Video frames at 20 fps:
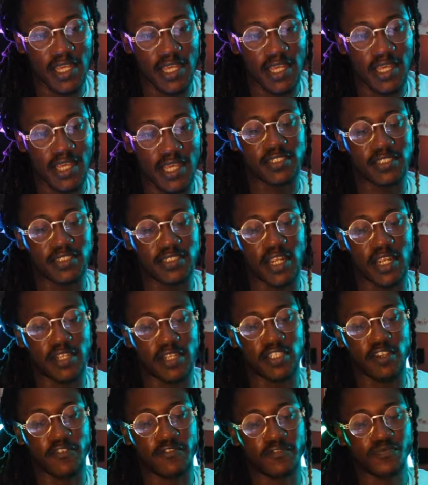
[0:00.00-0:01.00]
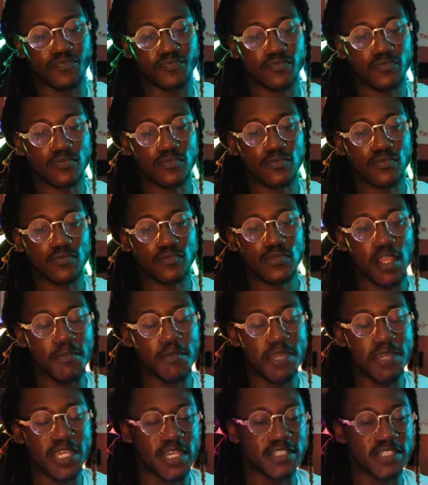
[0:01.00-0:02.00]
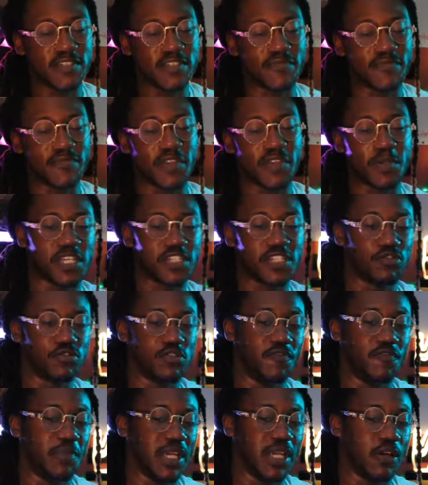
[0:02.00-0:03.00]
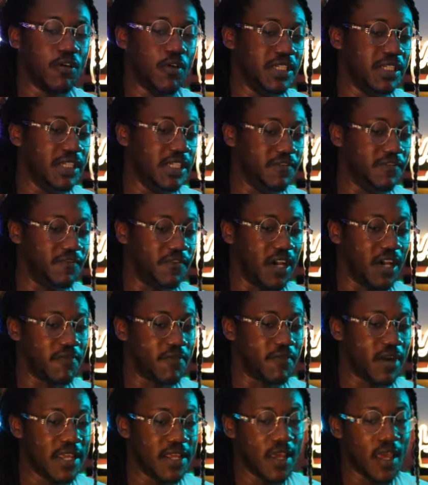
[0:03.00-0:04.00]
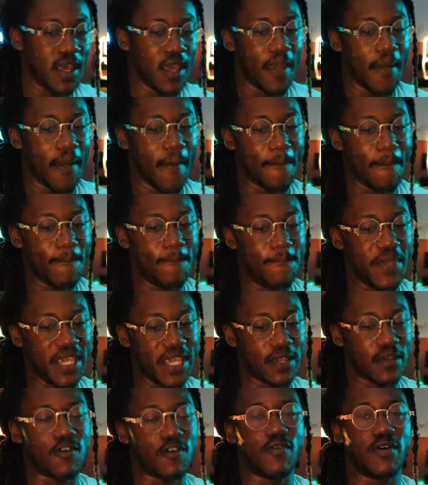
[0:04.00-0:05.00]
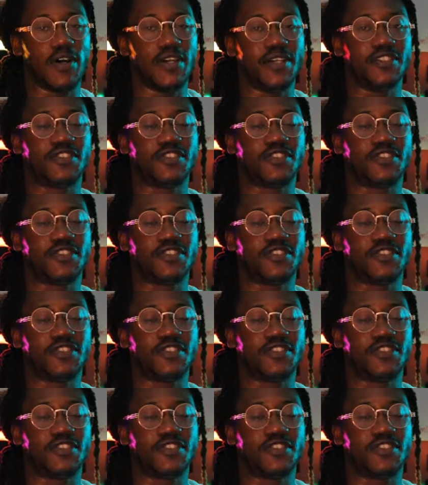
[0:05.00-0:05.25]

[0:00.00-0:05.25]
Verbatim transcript: in this narrative because of the potential of Bitcoin DeFi, right? Bitcoin